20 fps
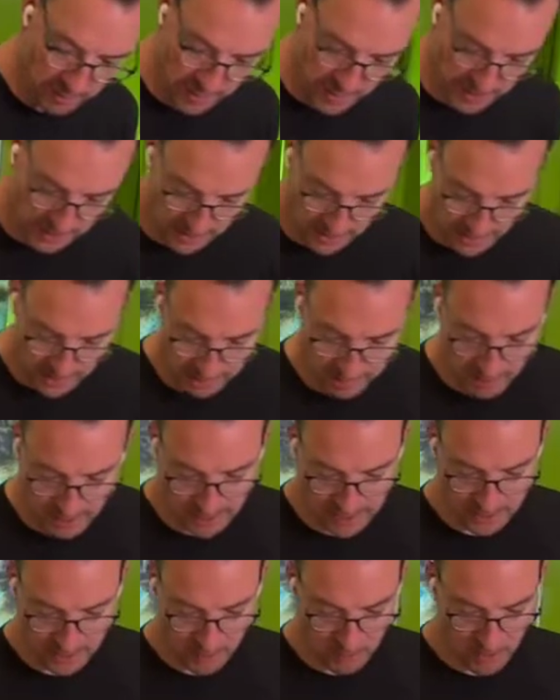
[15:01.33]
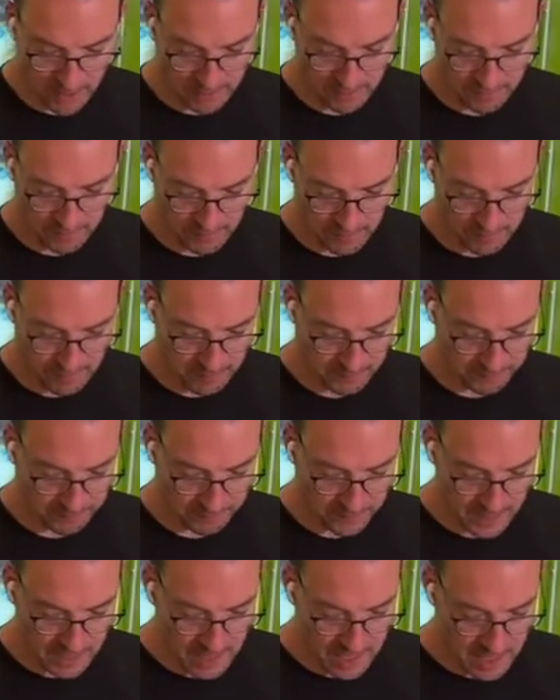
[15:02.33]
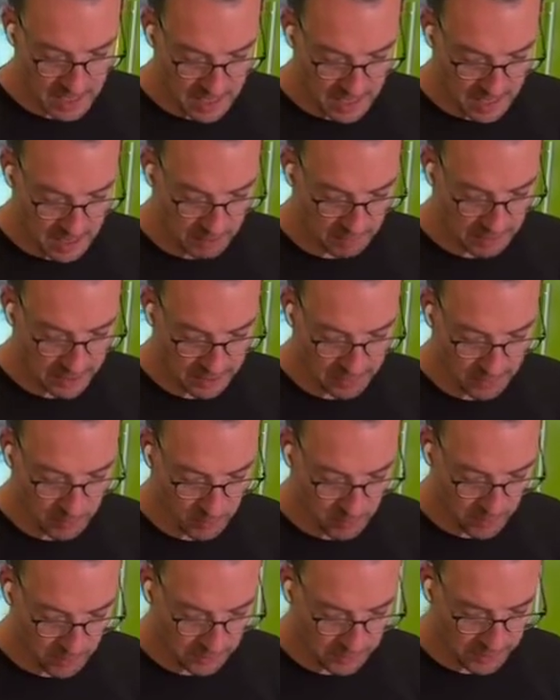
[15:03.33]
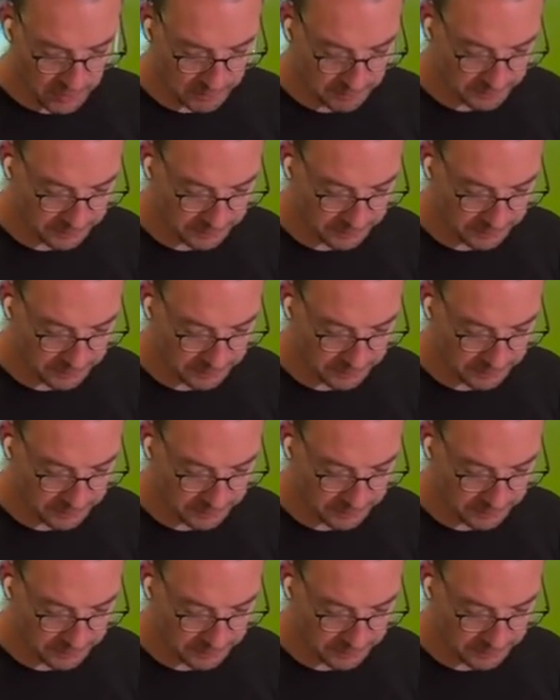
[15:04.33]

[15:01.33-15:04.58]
means that he buys wine from around the world,